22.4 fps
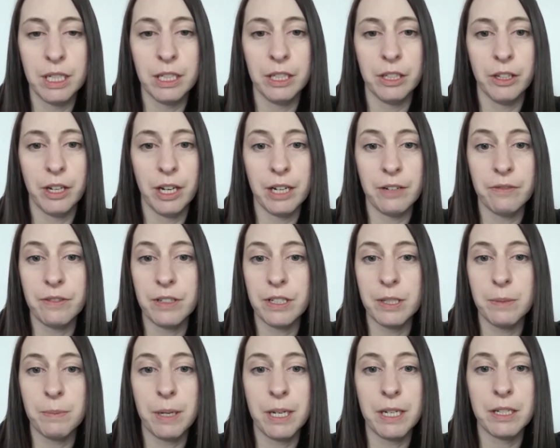You have to
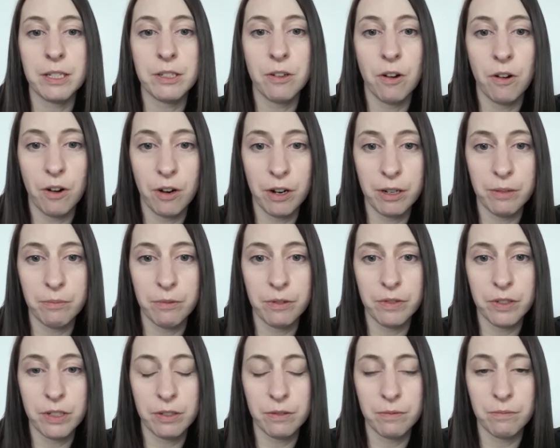spend time
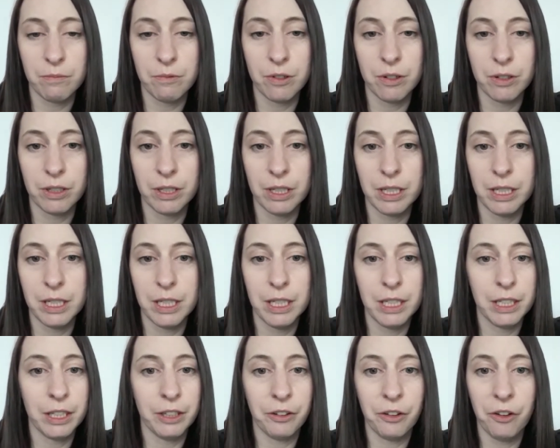with someone.
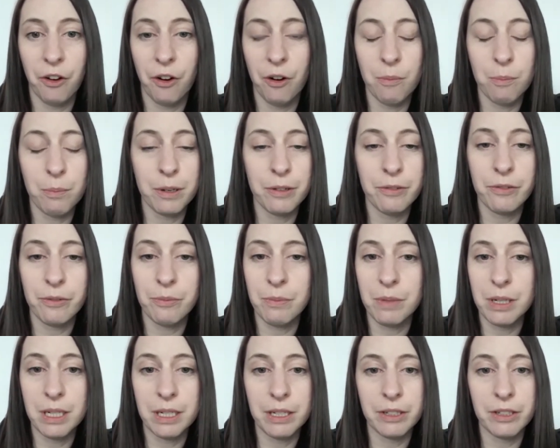You can't be
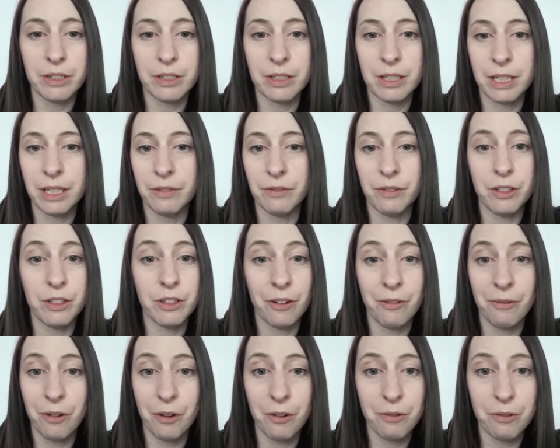familiar if you
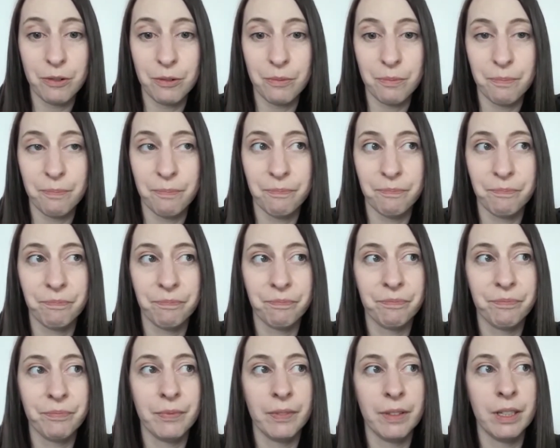don't know them.
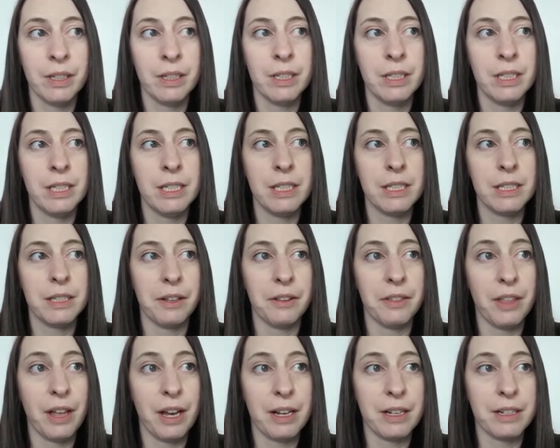So
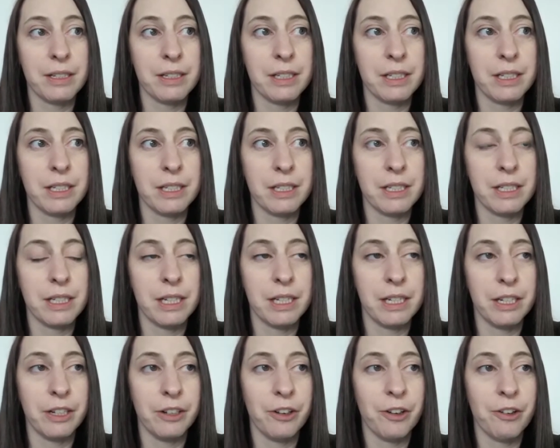that is an
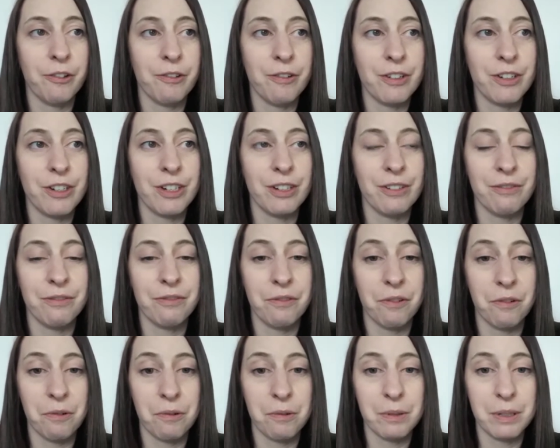encouraging
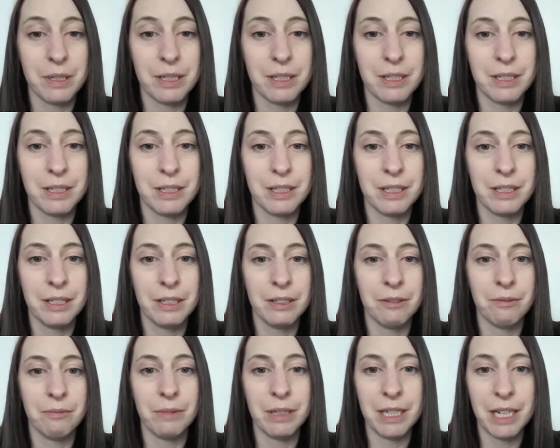thought.
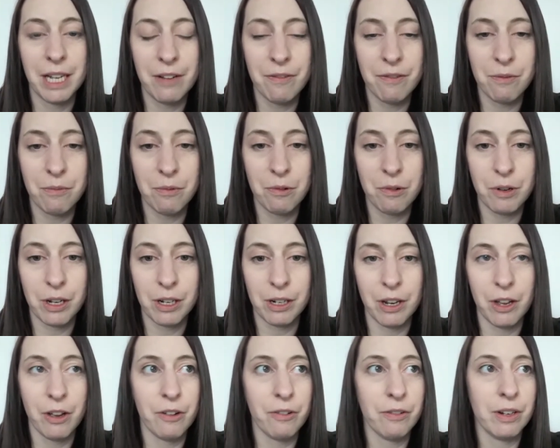We never walk
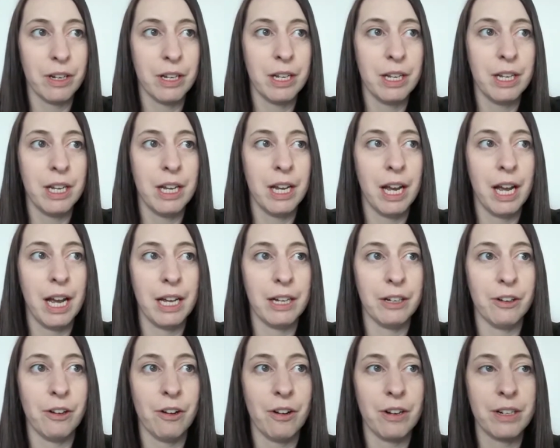alone,
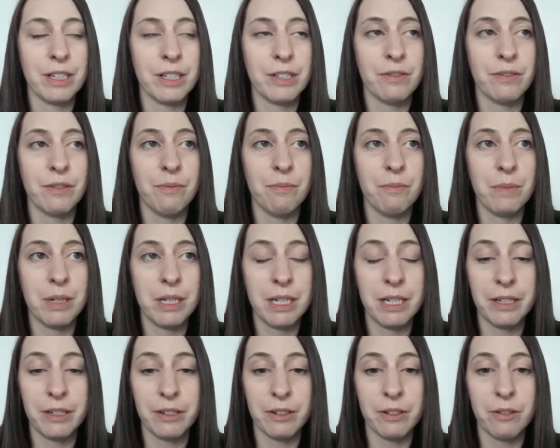and God is
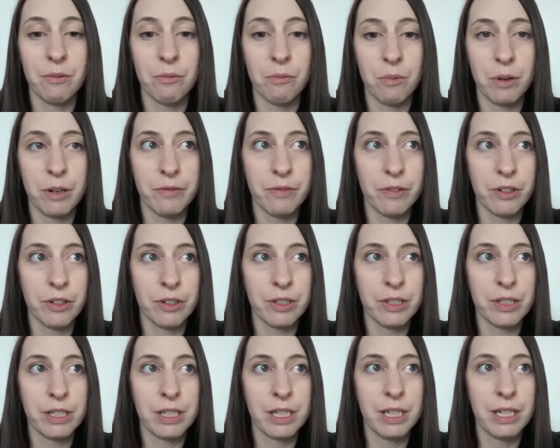familiar with
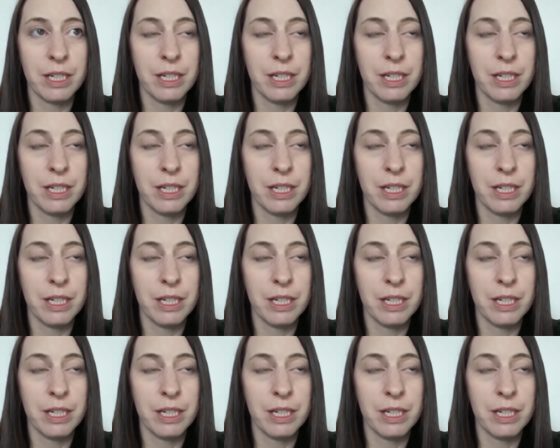us.